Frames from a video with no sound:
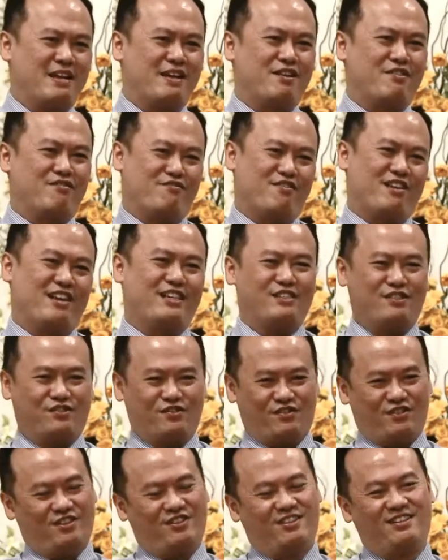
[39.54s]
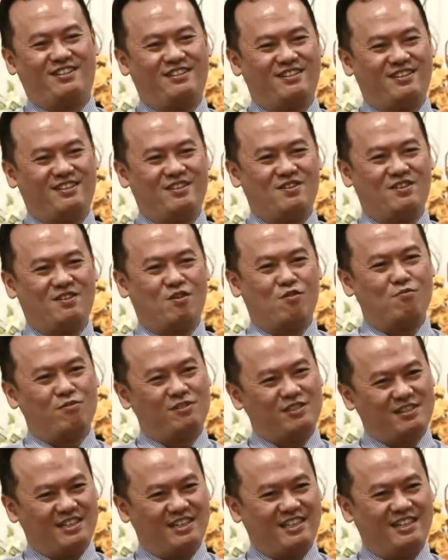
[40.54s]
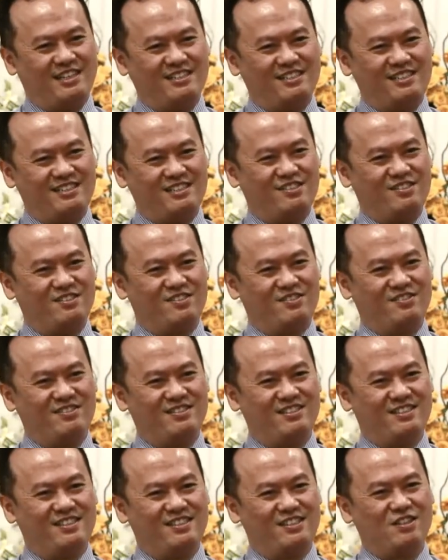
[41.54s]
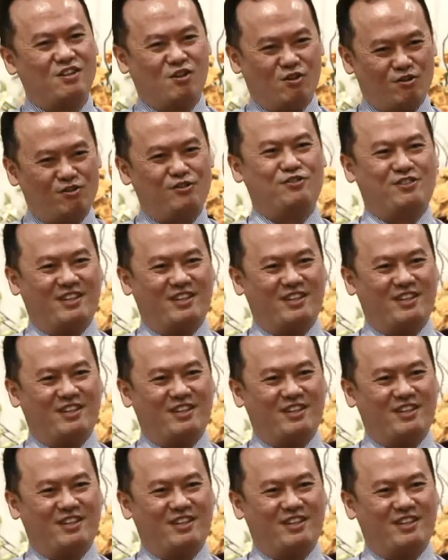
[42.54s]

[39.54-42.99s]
and Grace for almost 30 years? No? Close to